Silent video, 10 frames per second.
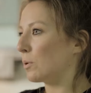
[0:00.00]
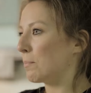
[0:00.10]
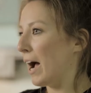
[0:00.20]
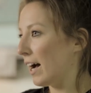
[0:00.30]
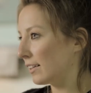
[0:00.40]
We
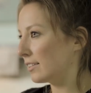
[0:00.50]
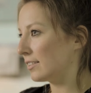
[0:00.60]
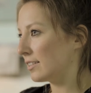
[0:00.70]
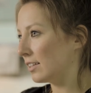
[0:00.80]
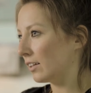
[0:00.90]
pack the
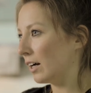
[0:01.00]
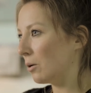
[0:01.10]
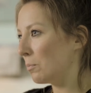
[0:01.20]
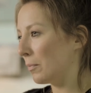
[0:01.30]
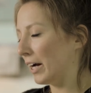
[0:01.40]
steel
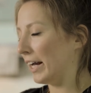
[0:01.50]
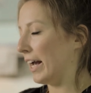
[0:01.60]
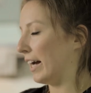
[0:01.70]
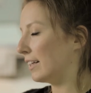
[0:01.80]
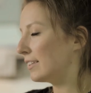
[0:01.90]
out by
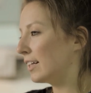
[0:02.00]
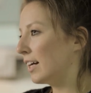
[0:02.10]
hand